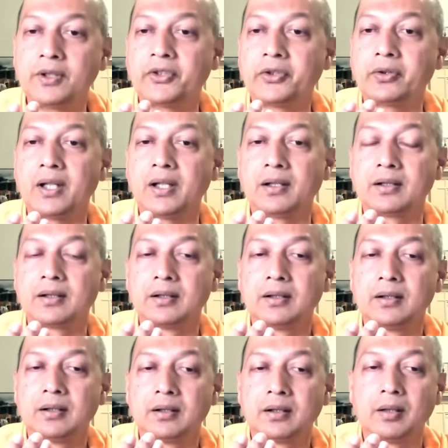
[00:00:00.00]
strength,
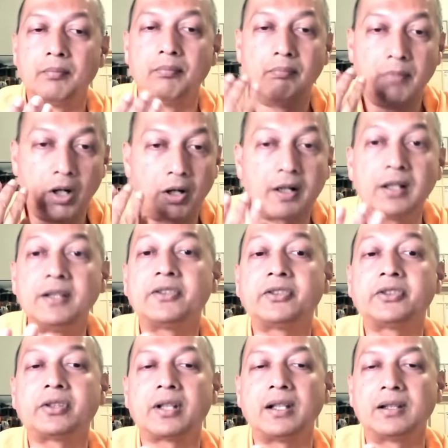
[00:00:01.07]
moral
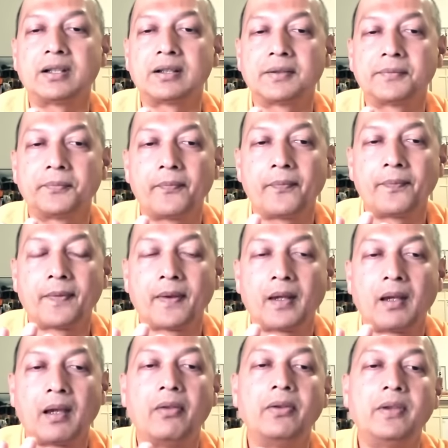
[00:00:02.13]
strength,
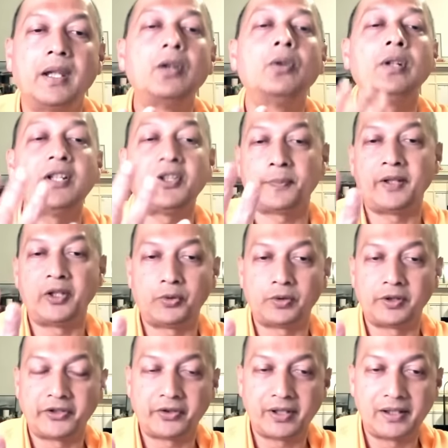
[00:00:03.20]
then only
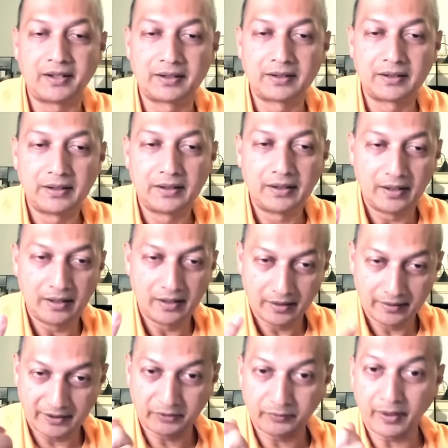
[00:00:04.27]
spiritual strength.
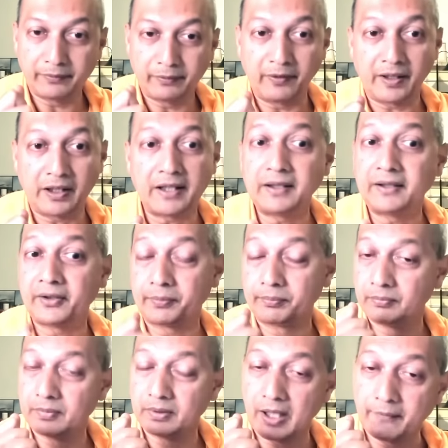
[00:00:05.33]
That's why Vivekananda
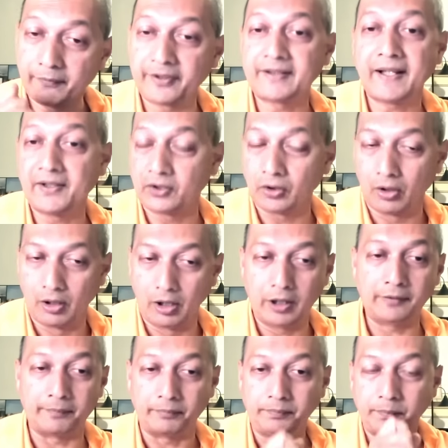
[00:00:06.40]
emphasized
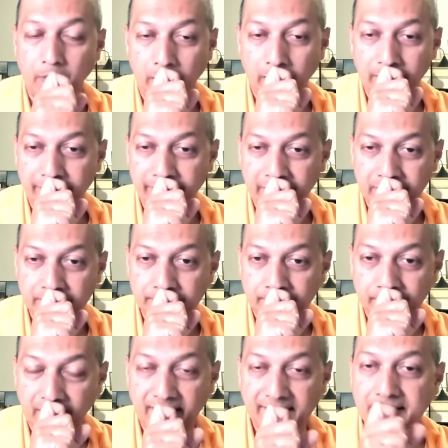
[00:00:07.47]
all of it.
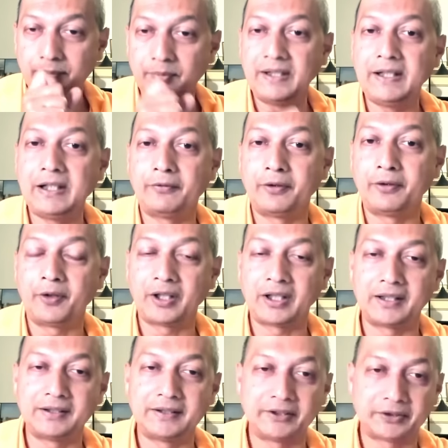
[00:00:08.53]
That's the meaning of
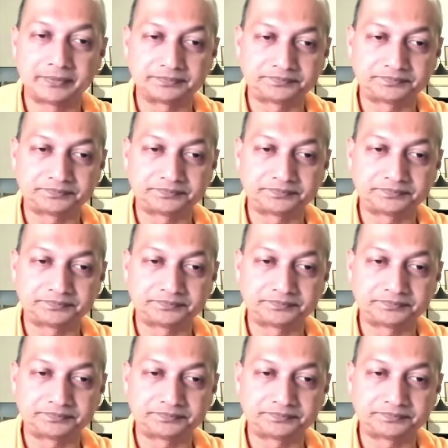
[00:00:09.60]
Vivekananda's